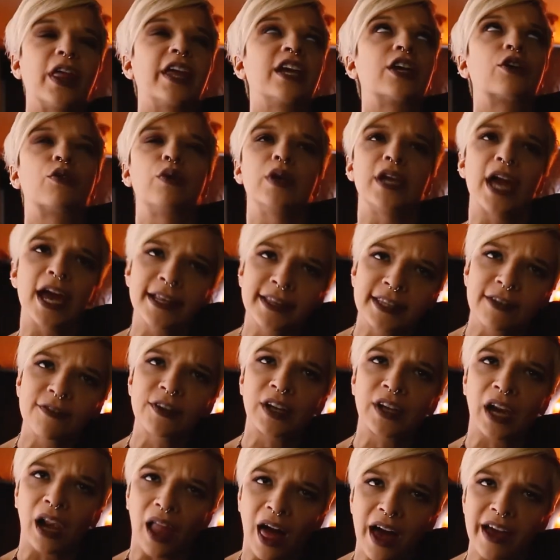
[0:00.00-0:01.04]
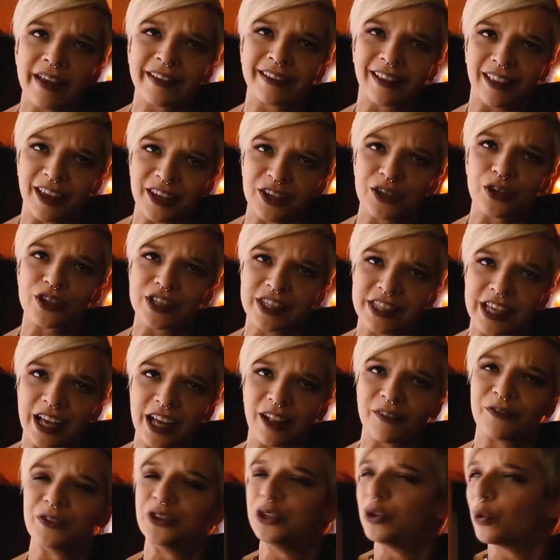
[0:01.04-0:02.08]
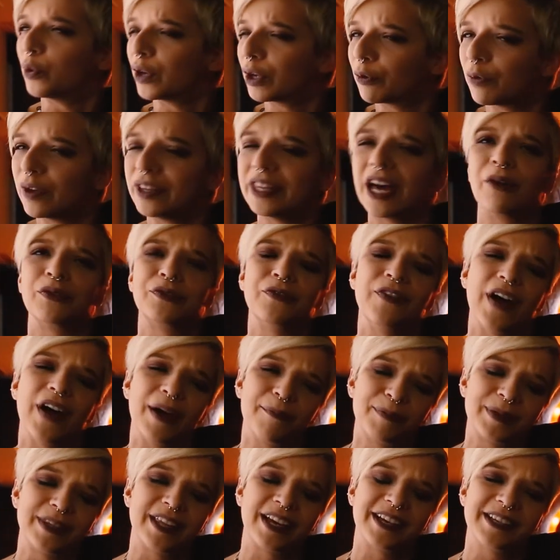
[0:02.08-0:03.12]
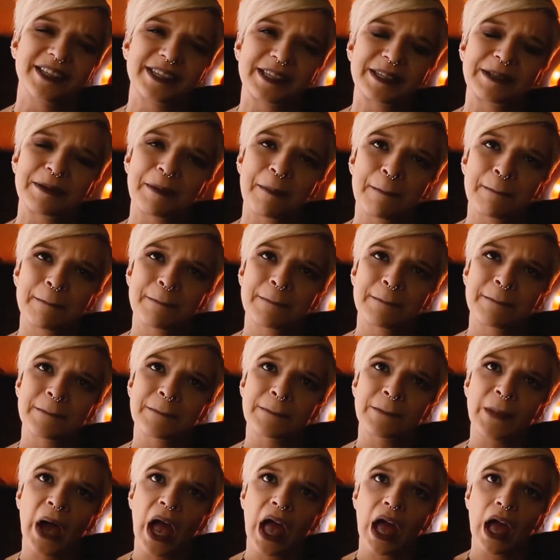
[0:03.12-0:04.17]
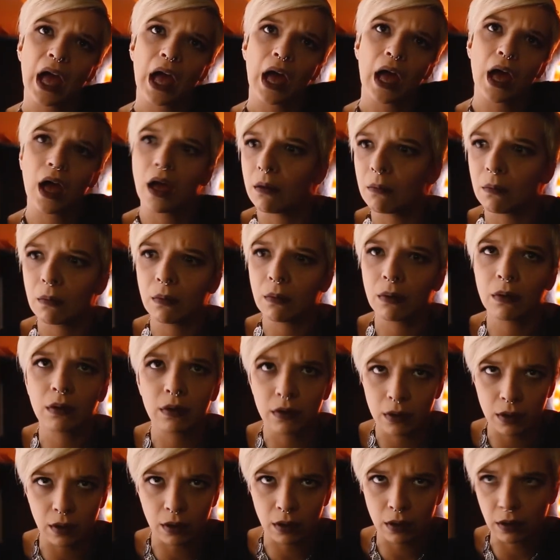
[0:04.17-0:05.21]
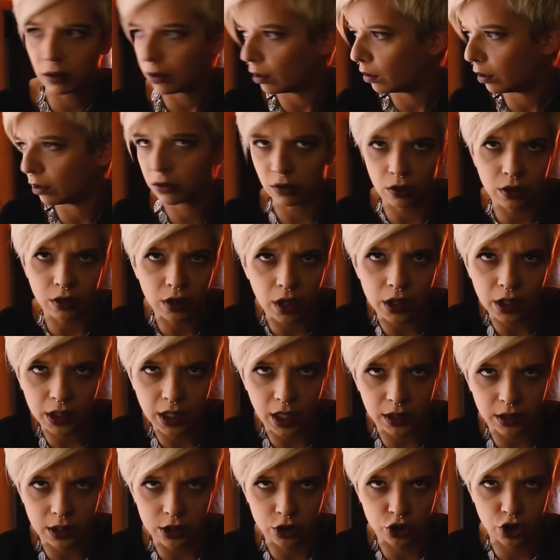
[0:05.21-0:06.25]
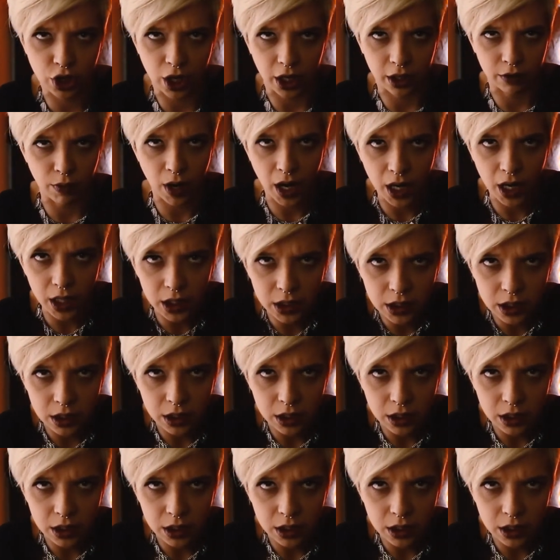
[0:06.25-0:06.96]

and creative client like yourself doing without Webtise? Uh, you're gonna get this check, right?